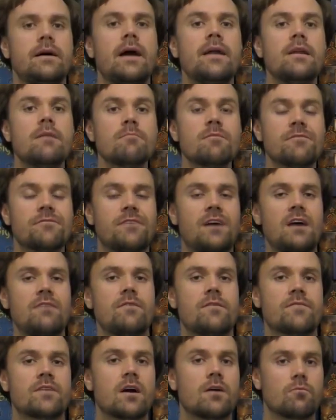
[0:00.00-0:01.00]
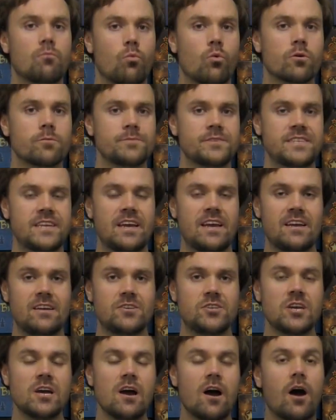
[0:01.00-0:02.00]
At number five, I've got Warp's
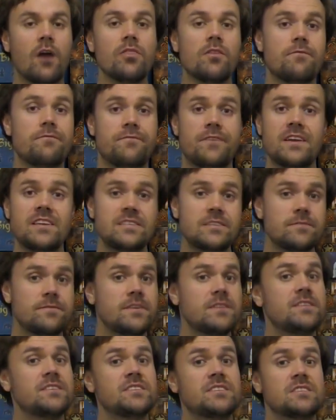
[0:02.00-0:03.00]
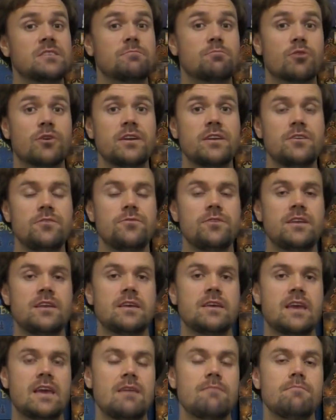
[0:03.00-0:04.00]
Edge. On the face of it, this is a pretty unique
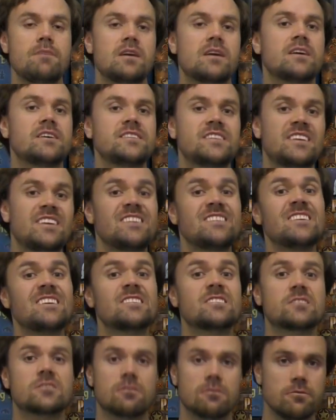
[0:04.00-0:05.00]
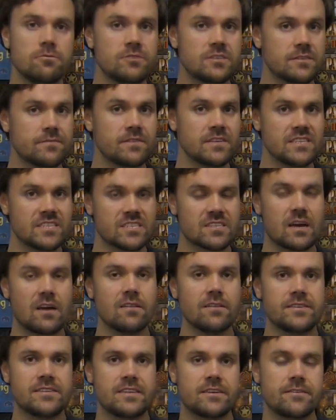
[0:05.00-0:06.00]
game because it is exclusively
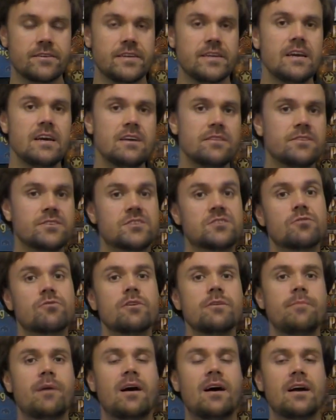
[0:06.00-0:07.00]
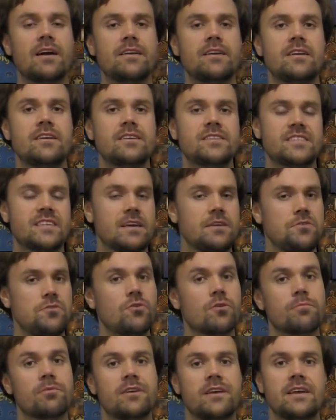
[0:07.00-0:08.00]
solitary. The story behind it is that you are
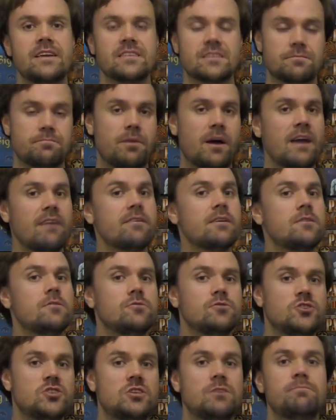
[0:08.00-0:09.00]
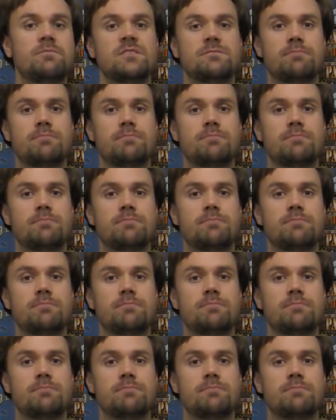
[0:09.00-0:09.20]
playing as a pilot whose ship is